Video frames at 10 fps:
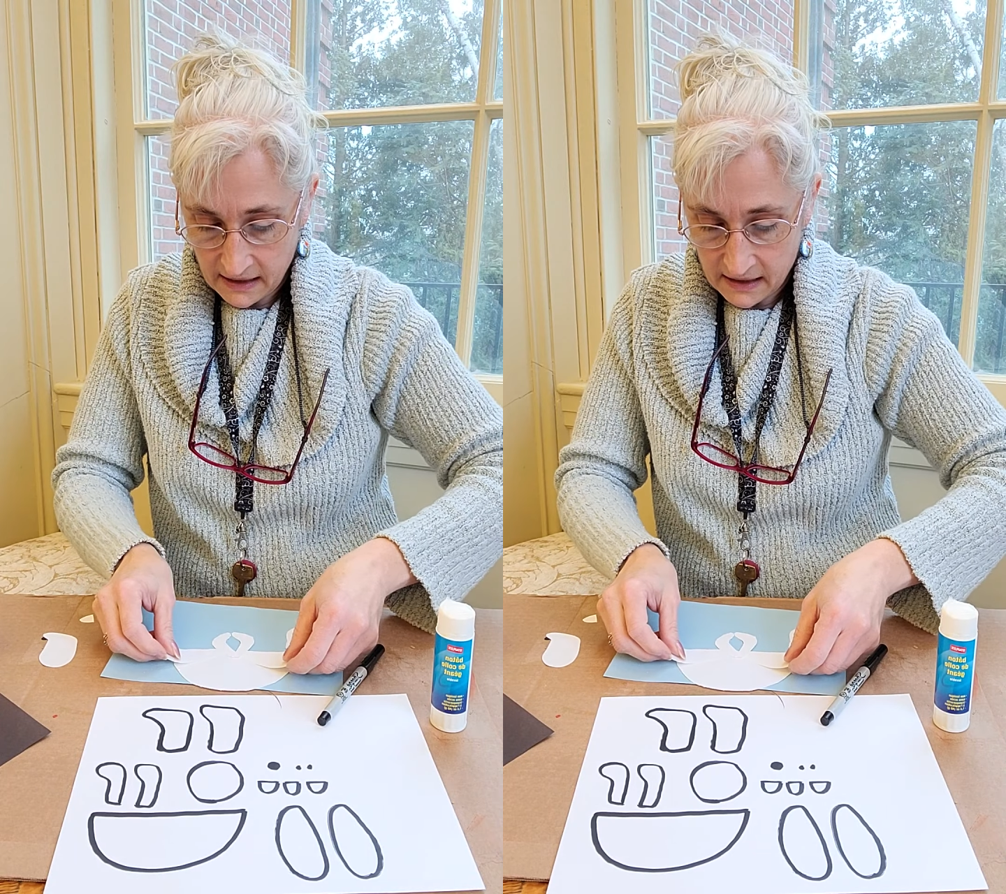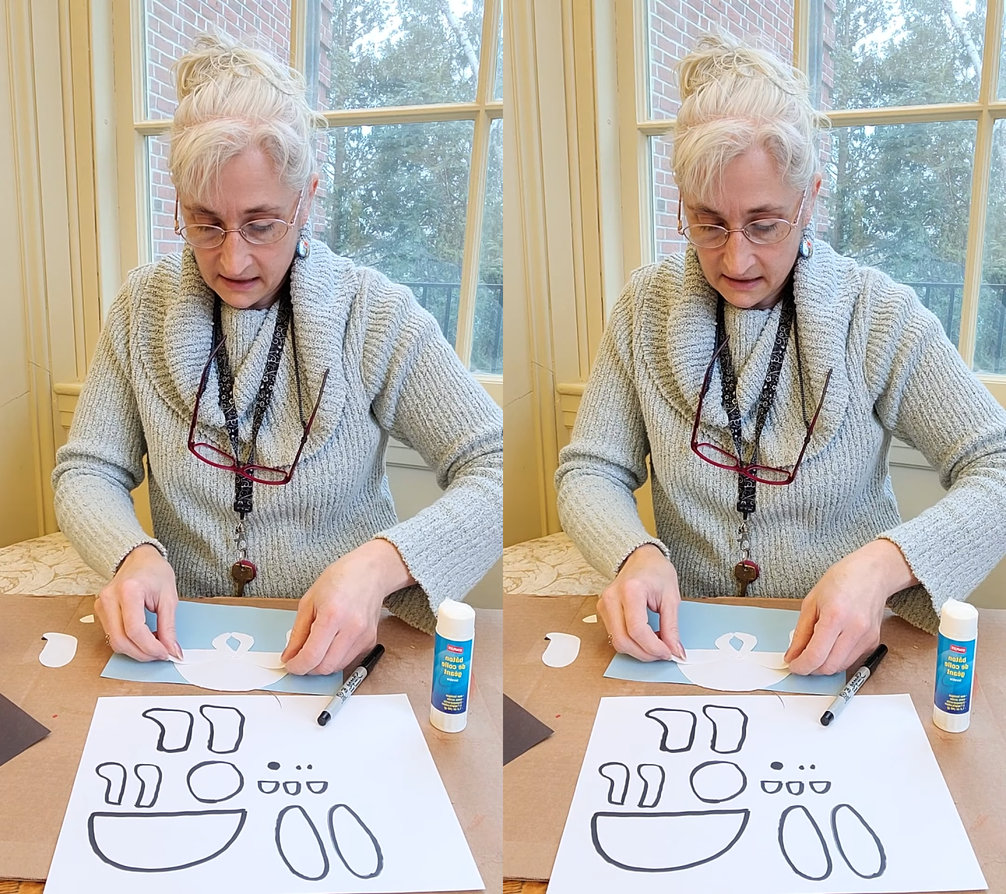
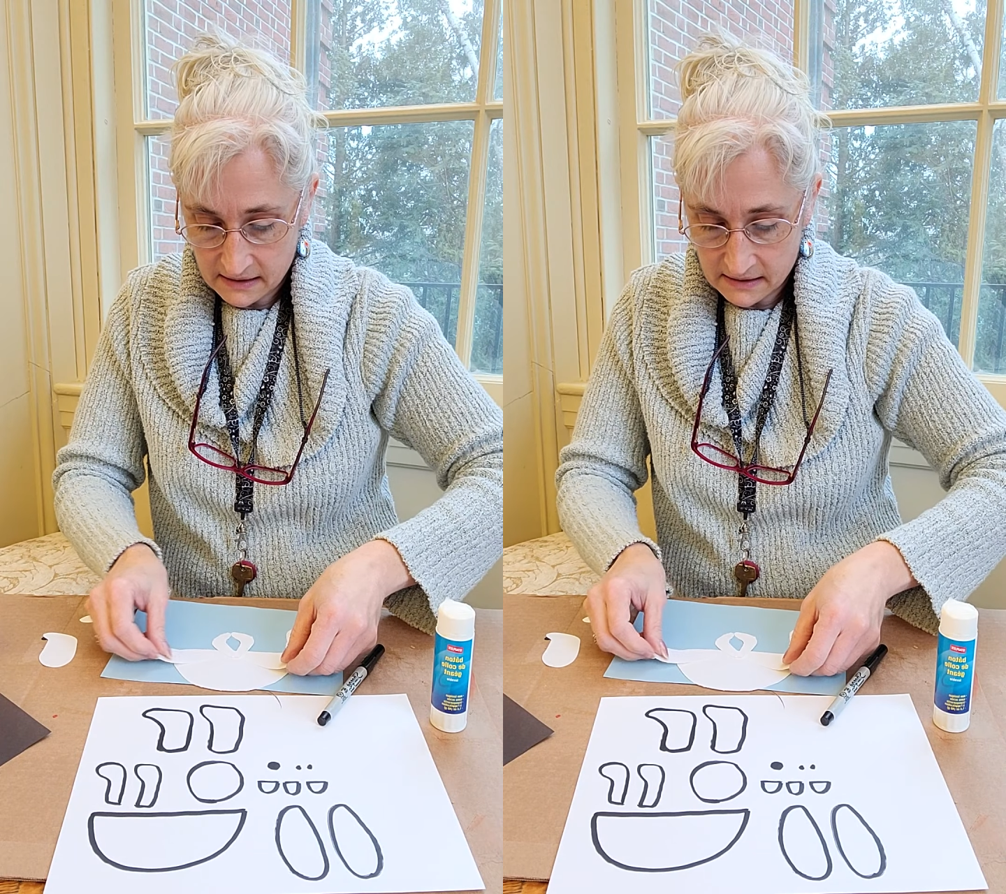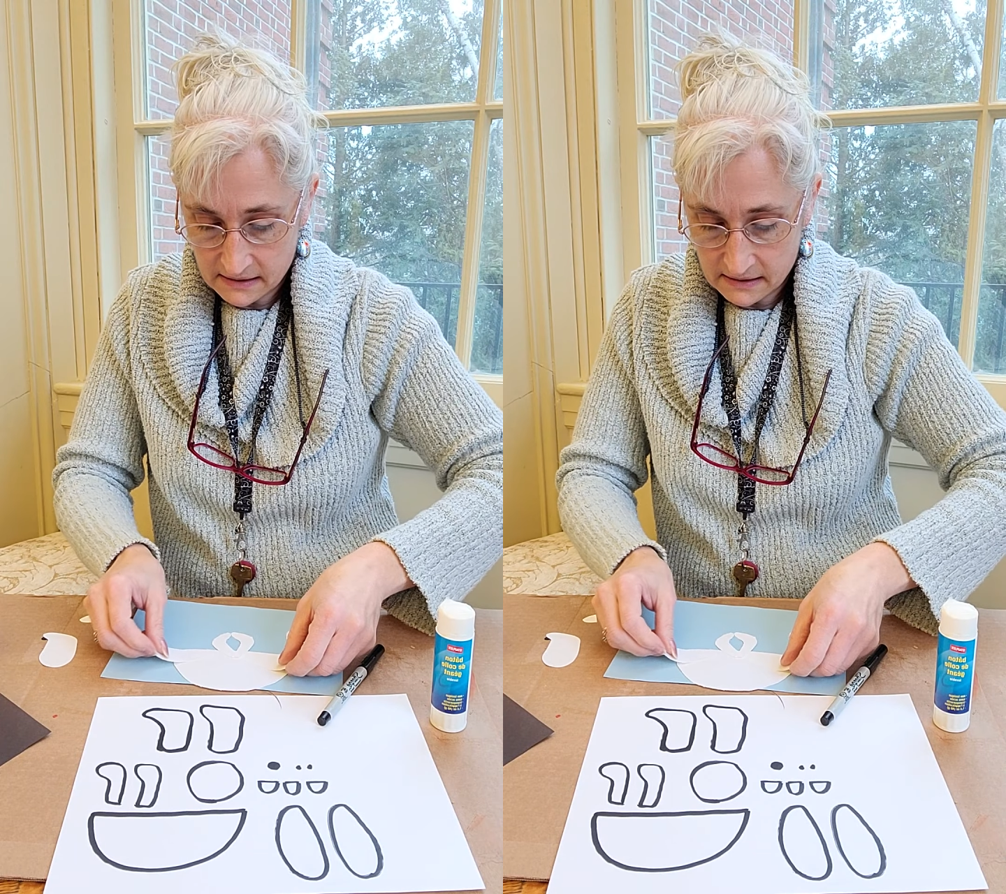
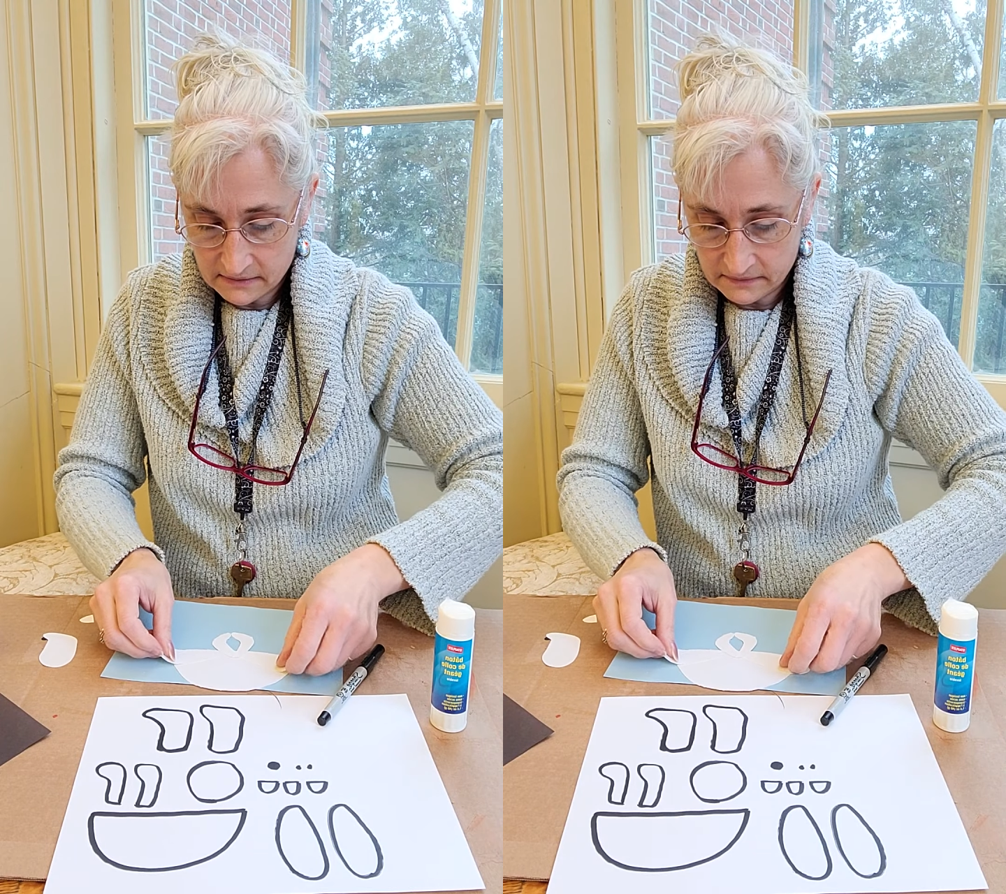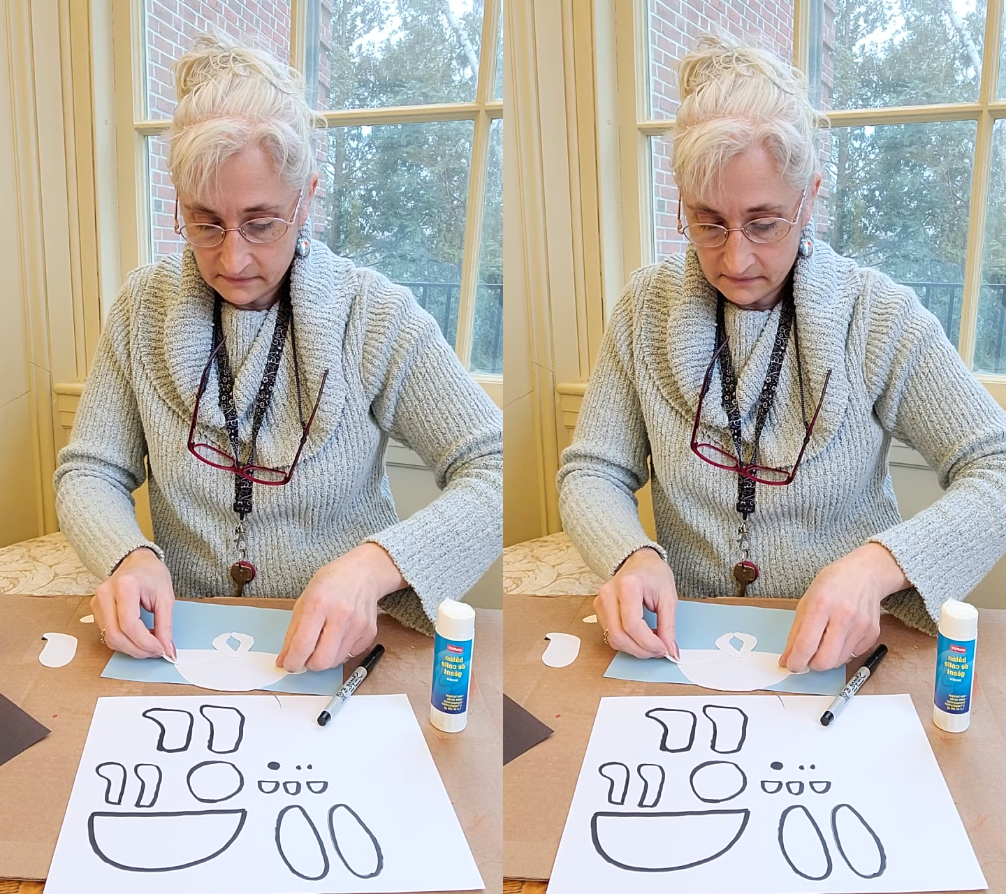this,